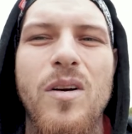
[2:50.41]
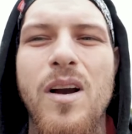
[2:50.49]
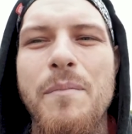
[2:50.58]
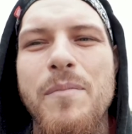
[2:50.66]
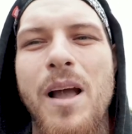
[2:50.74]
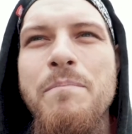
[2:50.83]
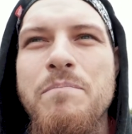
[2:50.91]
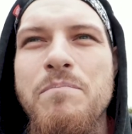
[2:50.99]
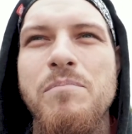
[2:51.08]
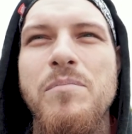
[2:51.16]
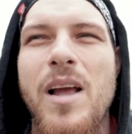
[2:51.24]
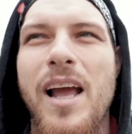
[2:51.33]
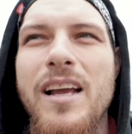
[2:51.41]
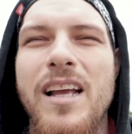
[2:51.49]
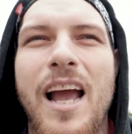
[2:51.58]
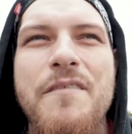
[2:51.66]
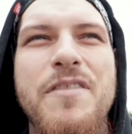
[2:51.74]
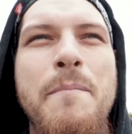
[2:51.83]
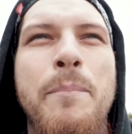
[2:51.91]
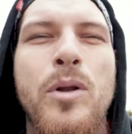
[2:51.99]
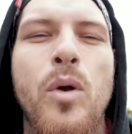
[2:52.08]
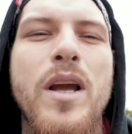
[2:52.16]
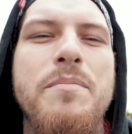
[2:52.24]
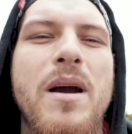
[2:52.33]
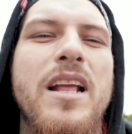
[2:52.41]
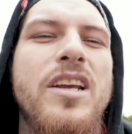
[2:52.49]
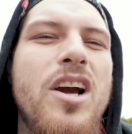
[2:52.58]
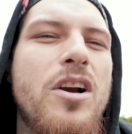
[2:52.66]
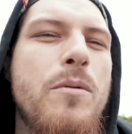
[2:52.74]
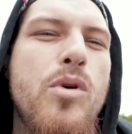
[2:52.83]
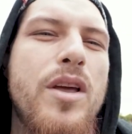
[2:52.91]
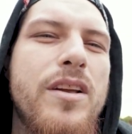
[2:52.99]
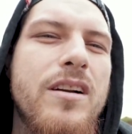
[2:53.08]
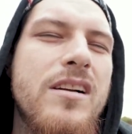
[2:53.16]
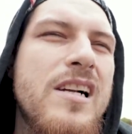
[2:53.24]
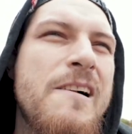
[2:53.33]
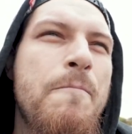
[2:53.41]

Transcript: or I've employed my younger brother